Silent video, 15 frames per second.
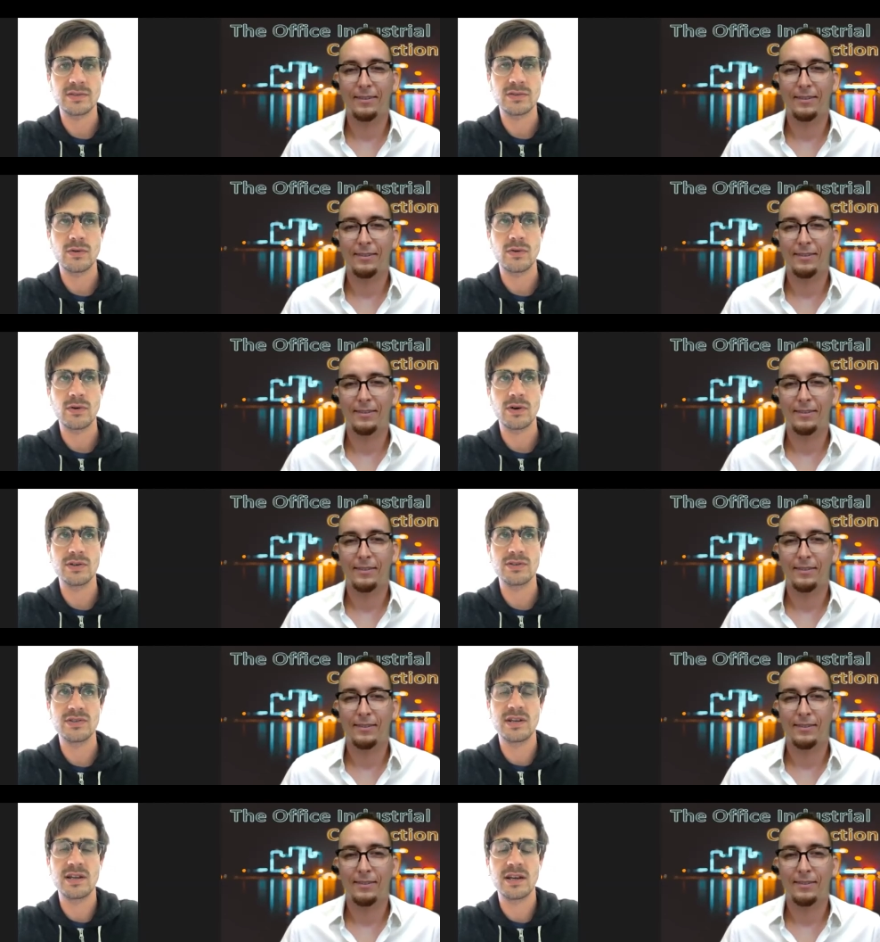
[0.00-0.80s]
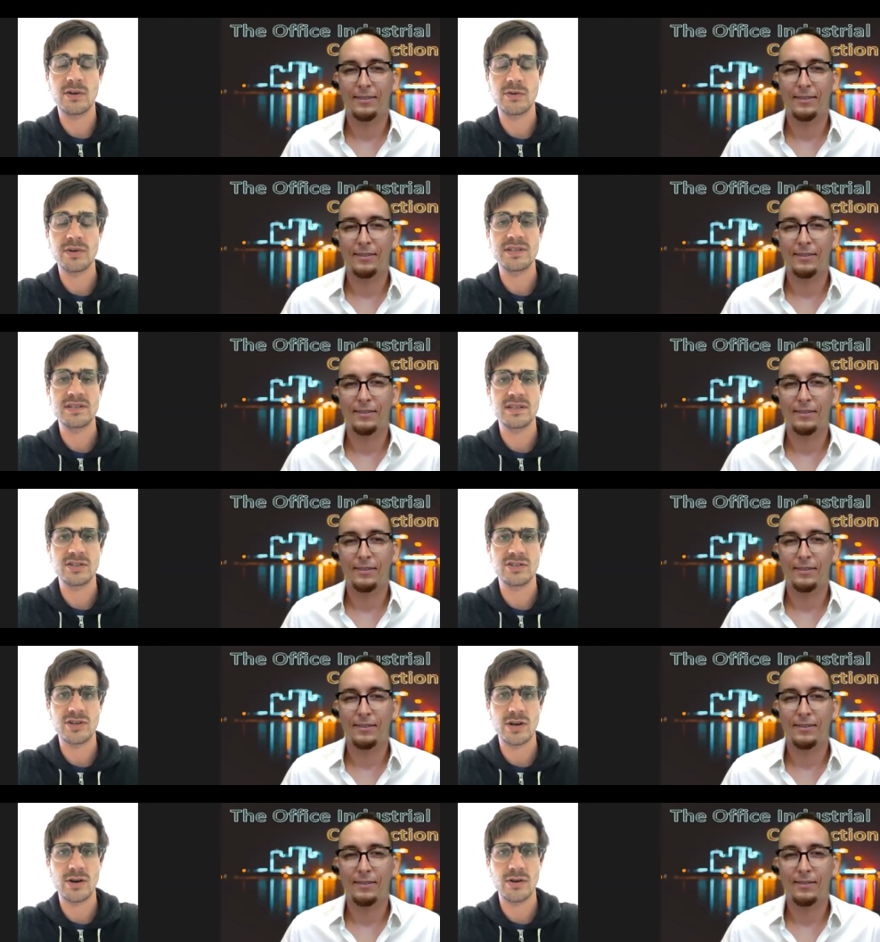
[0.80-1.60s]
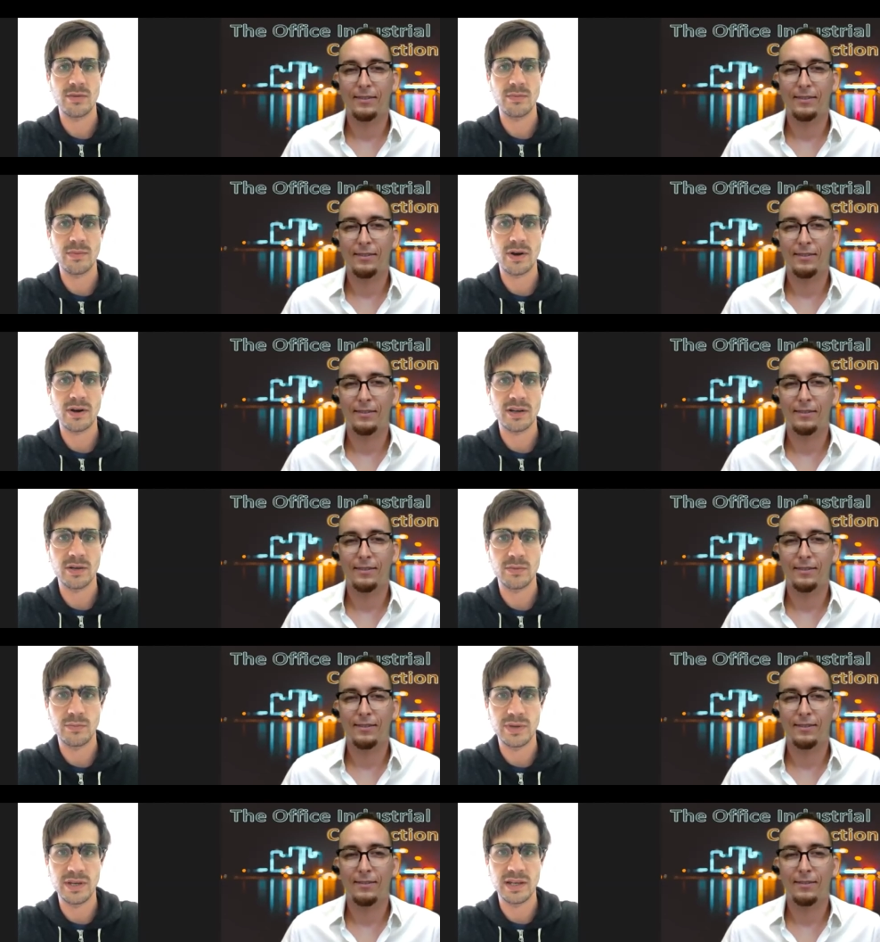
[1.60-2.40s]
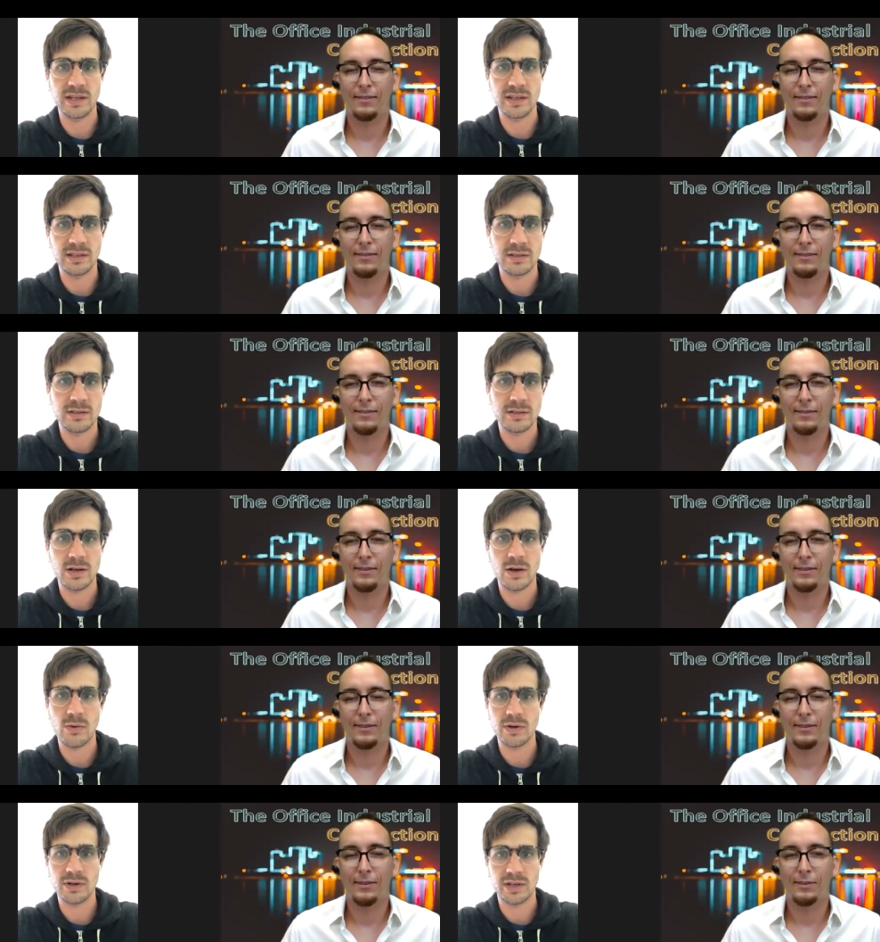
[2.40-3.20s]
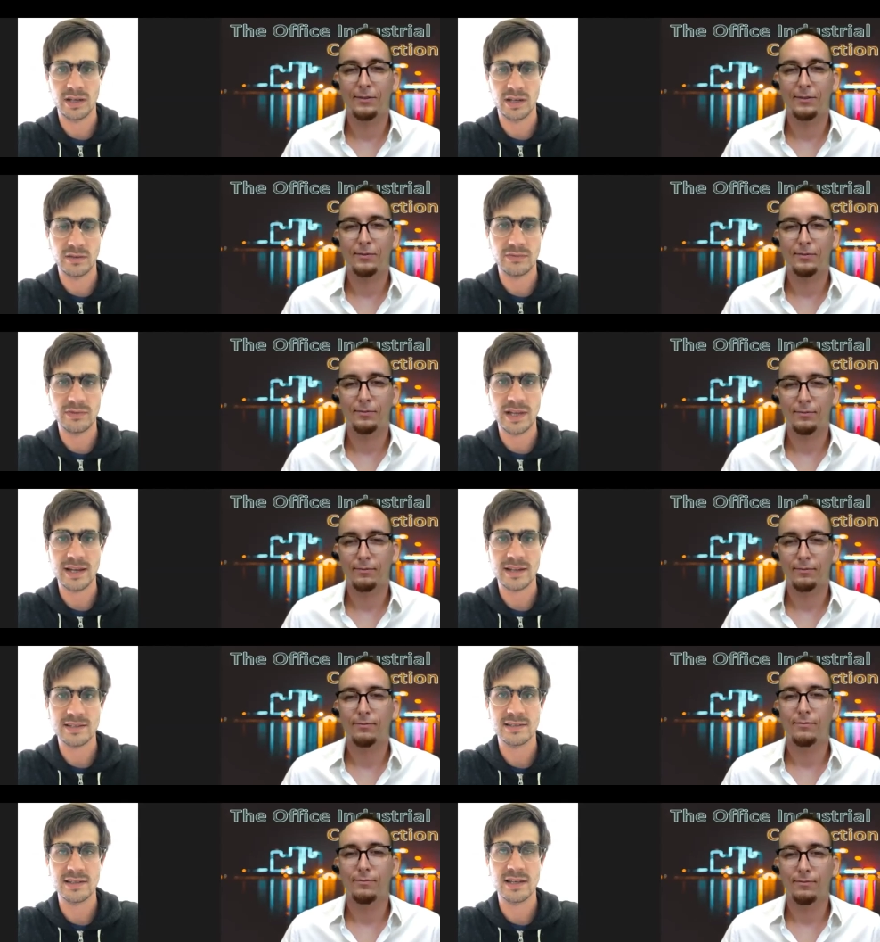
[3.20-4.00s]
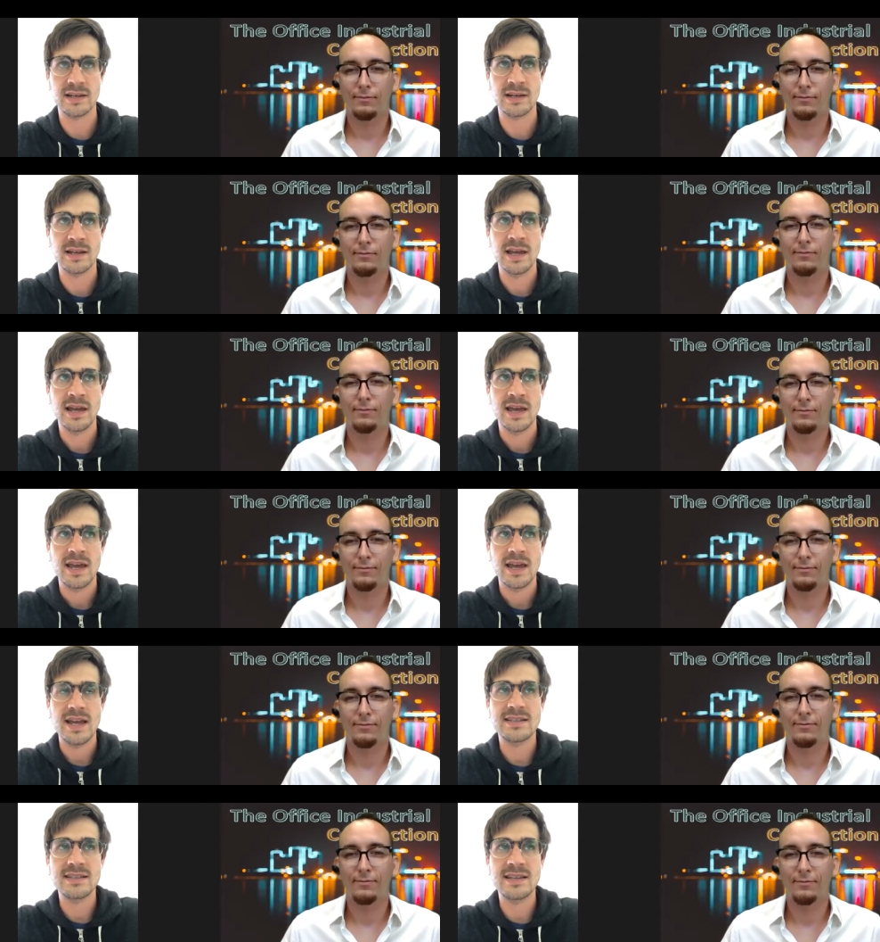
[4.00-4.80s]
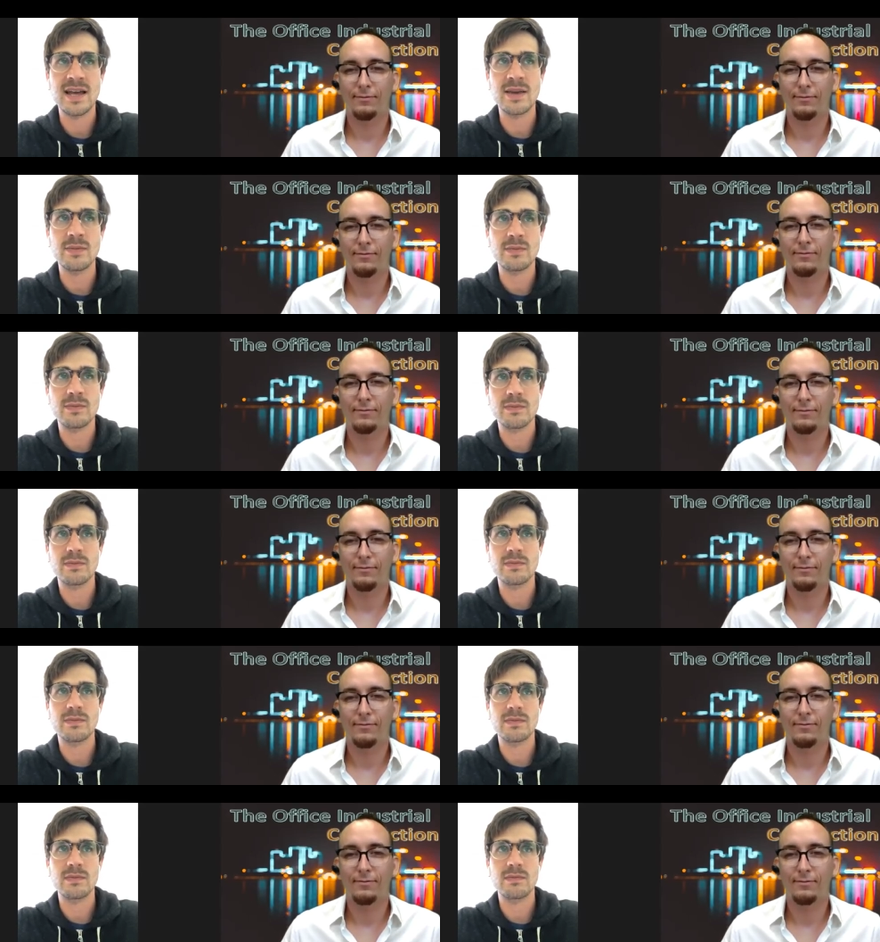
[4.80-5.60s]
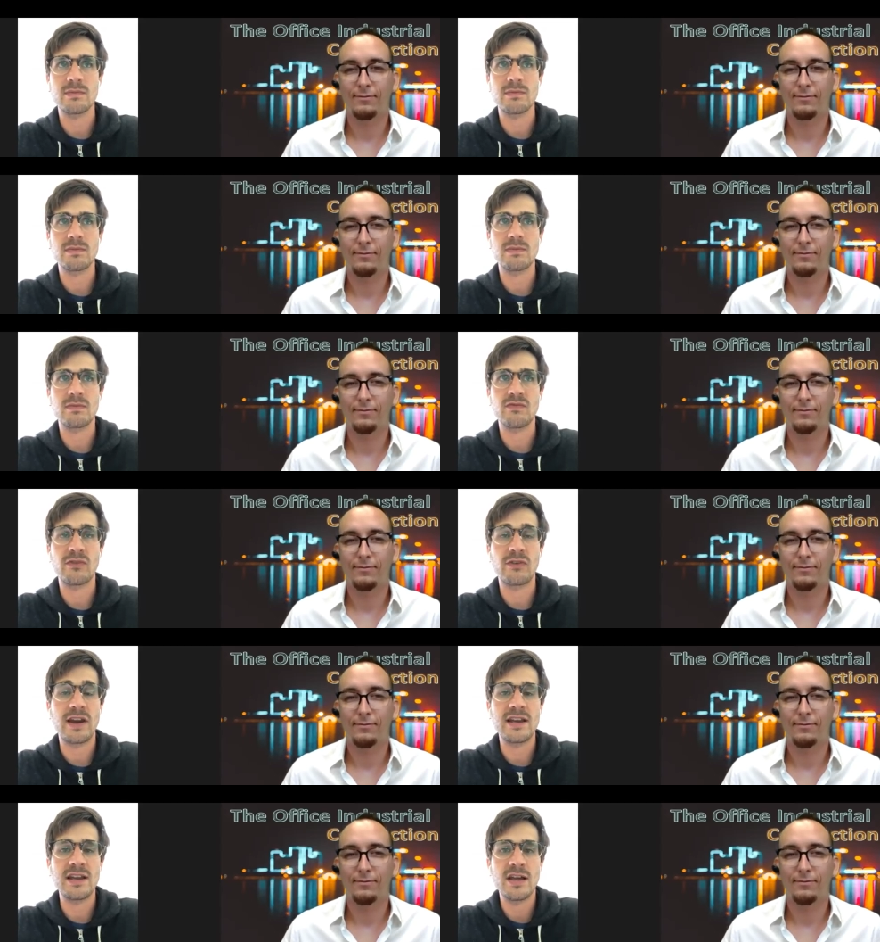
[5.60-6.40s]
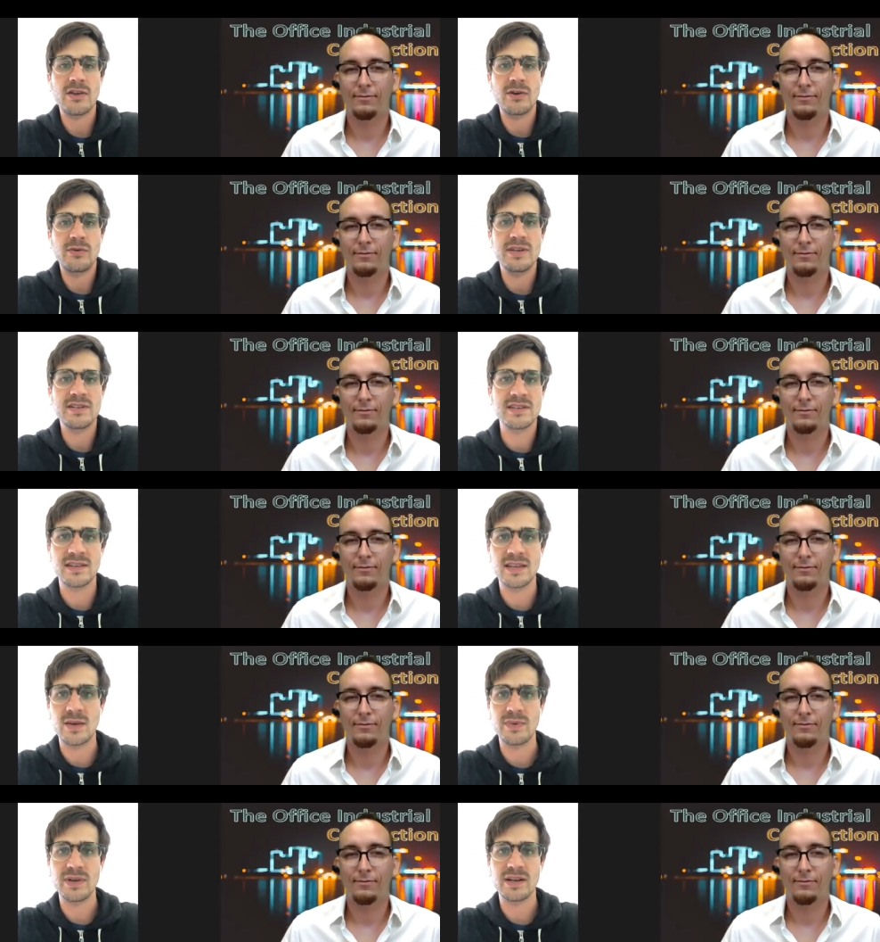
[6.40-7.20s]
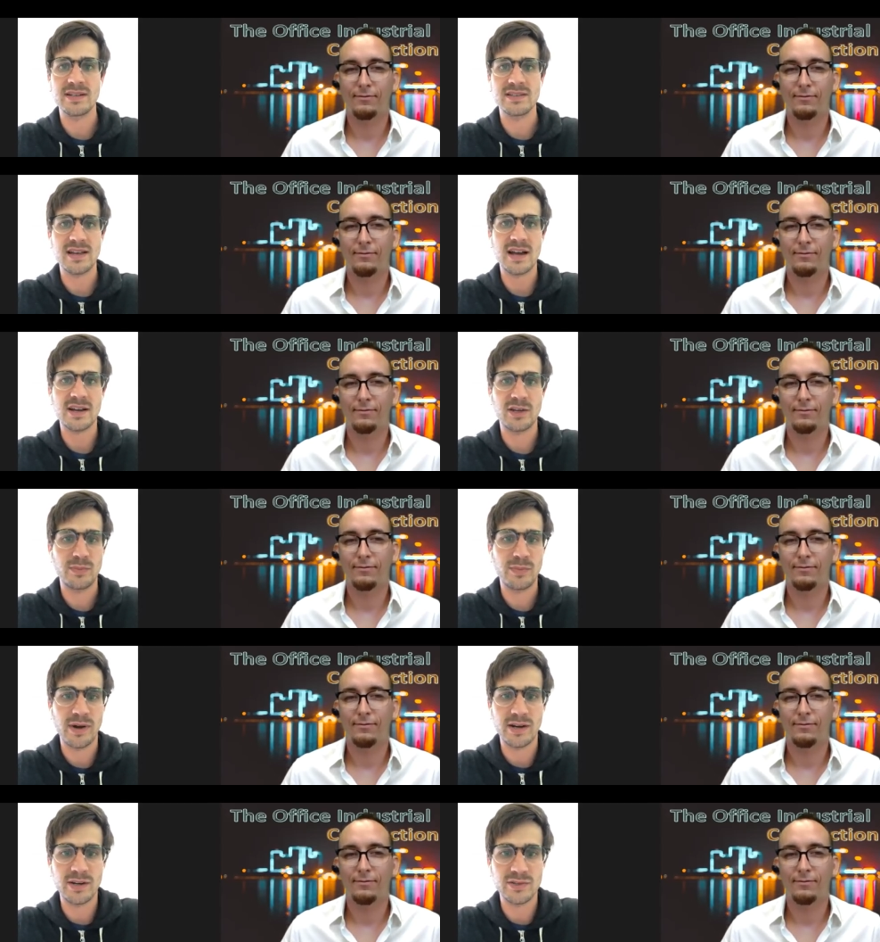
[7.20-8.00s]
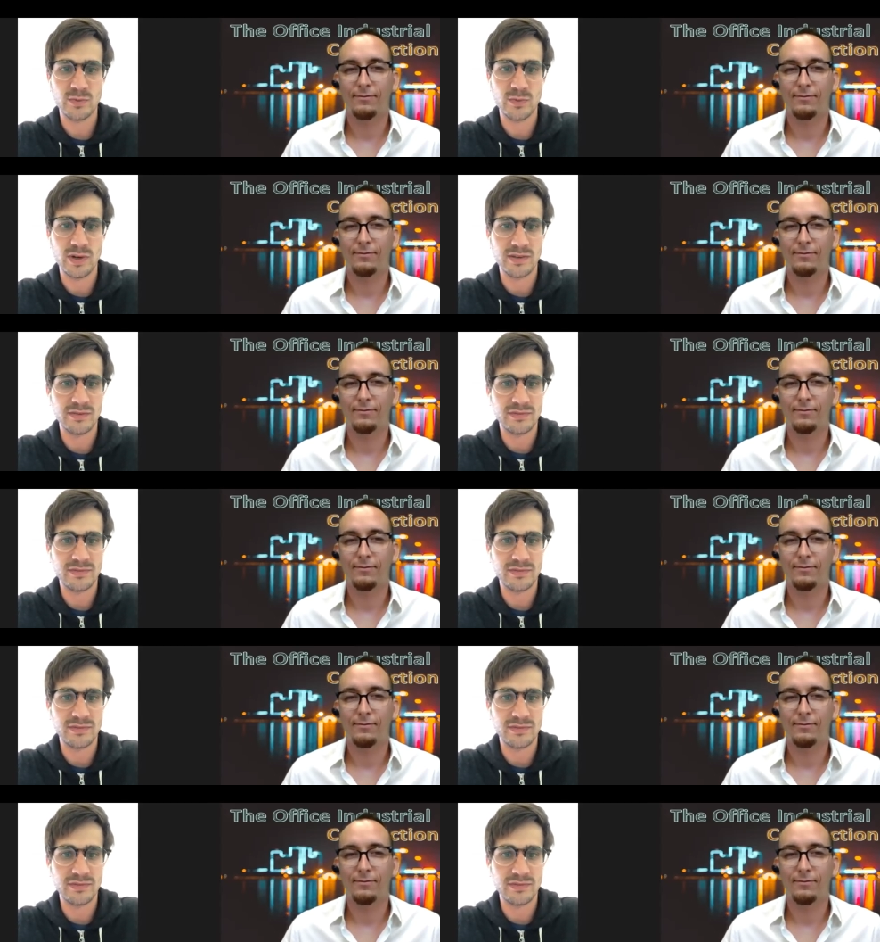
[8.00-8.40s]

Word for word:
Speaker 1: towards an increasing share of the market being in co-working and flex and it's not for any other reason than because occupiers want